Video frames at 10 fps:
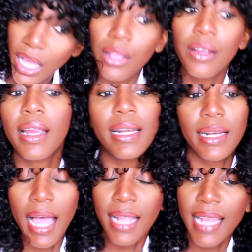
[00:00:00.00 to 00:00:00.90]
color, I
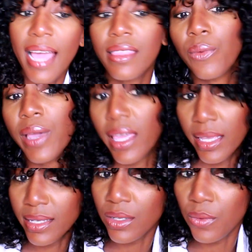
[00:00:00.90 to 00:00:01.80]
did not dye the wig.
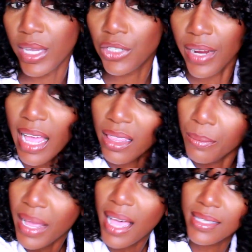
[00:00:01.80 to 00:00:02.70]
This is the wig straight out the
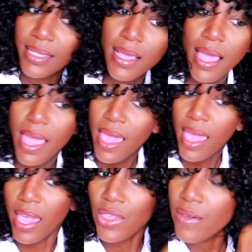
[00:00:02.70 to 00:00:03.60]
box.
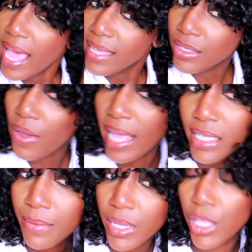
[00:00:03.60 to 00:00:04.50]
And you guys know I
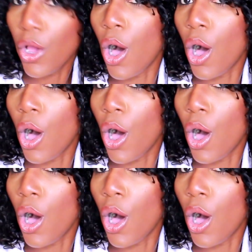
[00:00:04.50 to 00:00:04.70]
typically